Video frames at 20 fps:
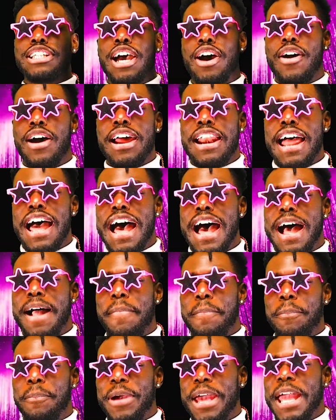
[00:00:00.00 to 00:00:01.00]
going
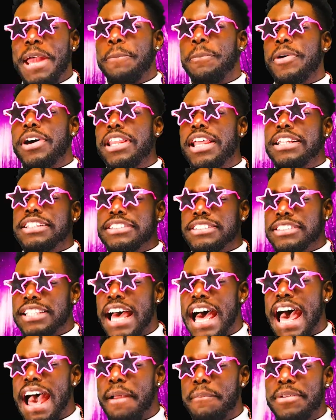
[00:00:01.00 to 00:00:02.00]
on, people? It's
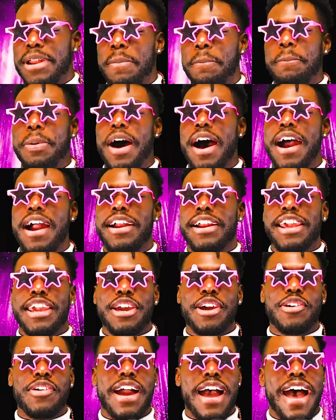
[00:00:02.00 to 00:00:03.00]
time to
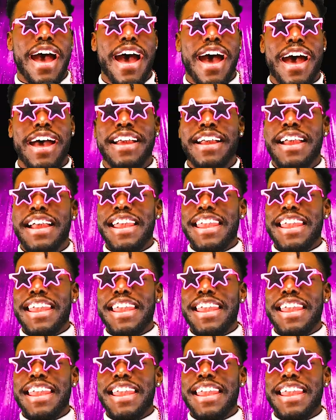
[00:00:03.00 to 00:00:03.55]
party,